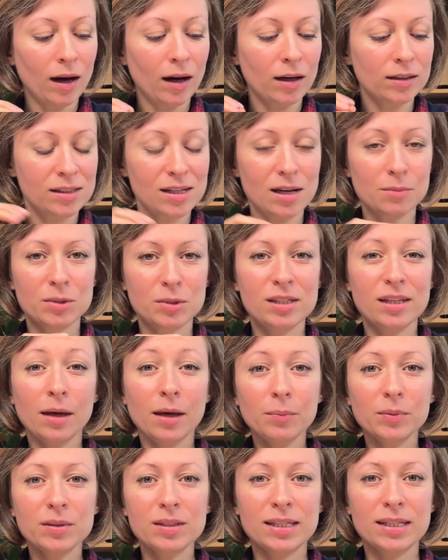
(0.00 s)
some
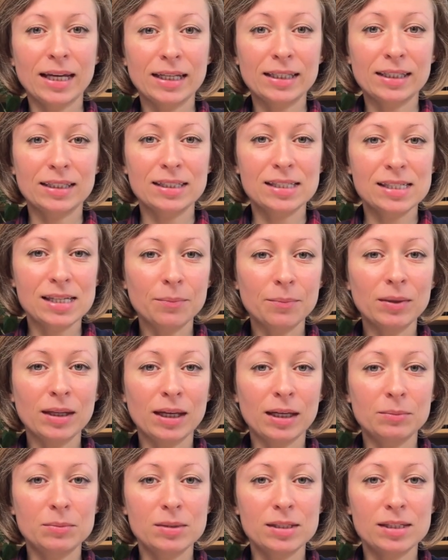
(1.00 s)
steps that
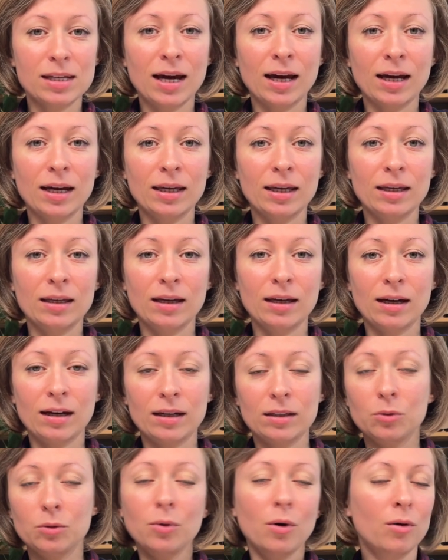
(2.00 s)
sometimes I
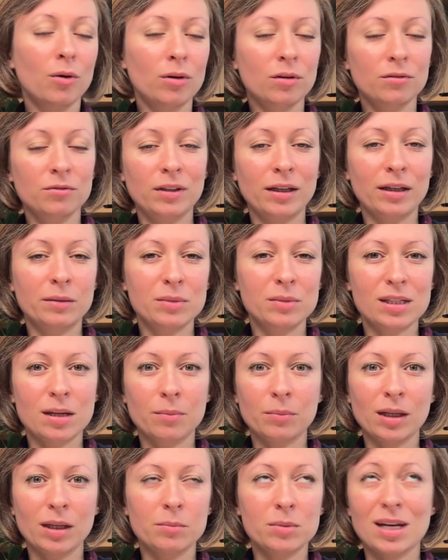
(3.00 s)
do all of them,
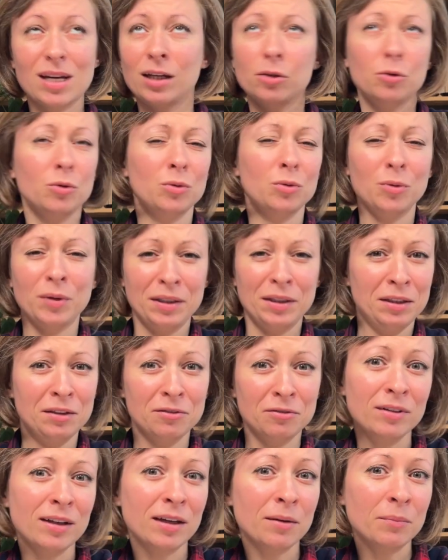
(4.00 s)
sometimes I don't do any
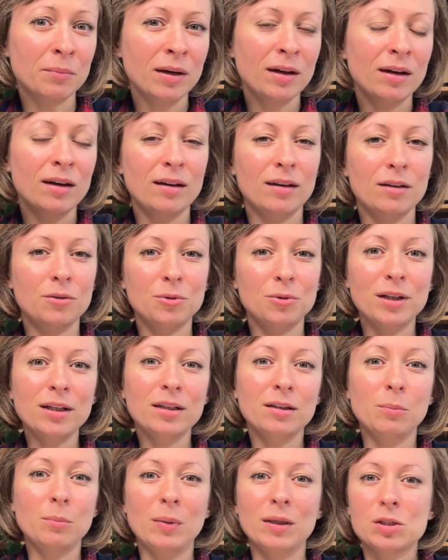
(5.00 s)
of them. It really
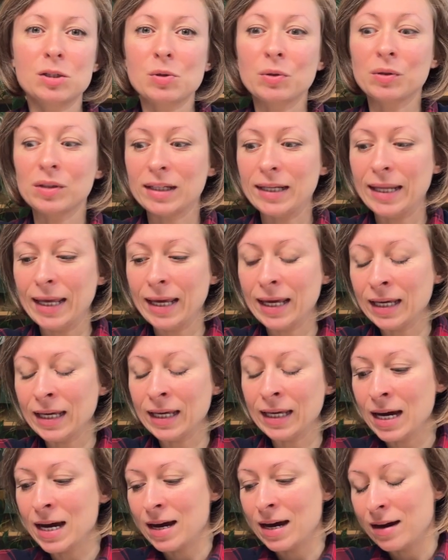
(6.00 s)
depends on the day,
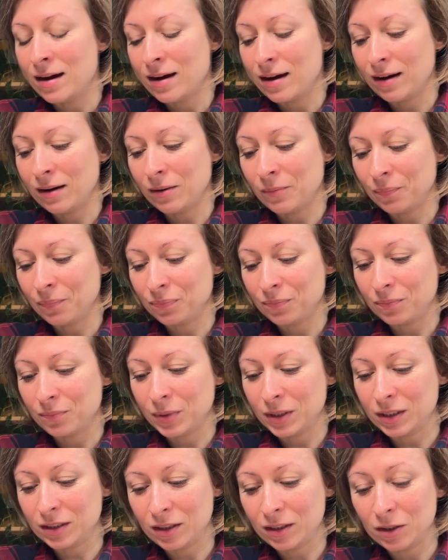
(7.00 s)

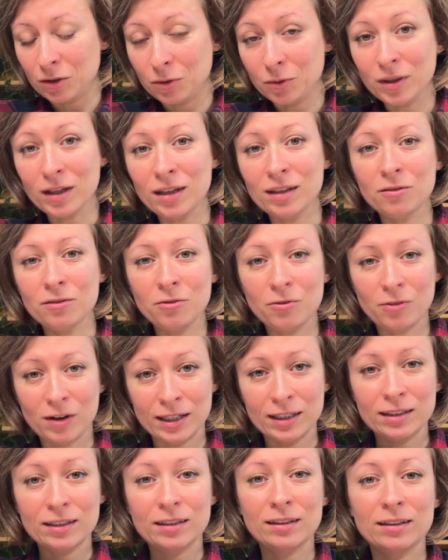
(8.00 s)
but you can
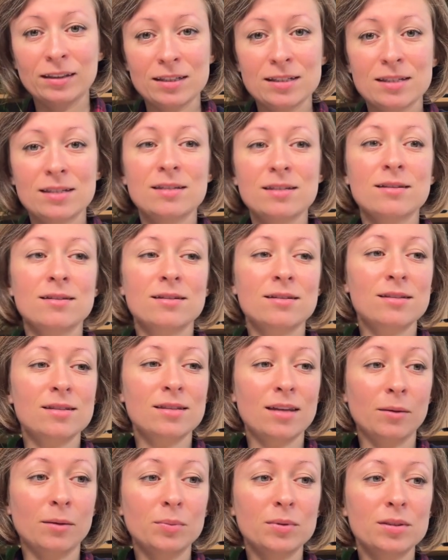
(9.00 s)
find these
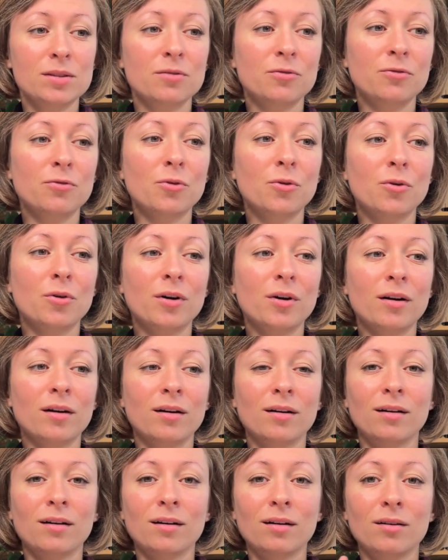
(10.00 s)
steps for
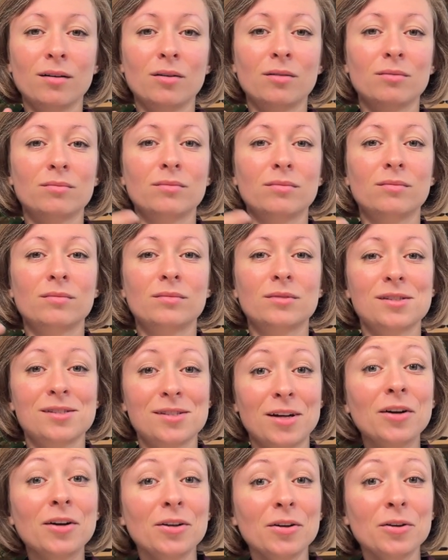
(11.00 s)

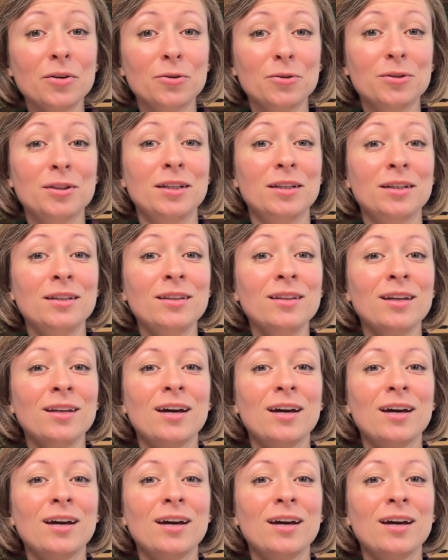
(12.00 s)
starting a routine,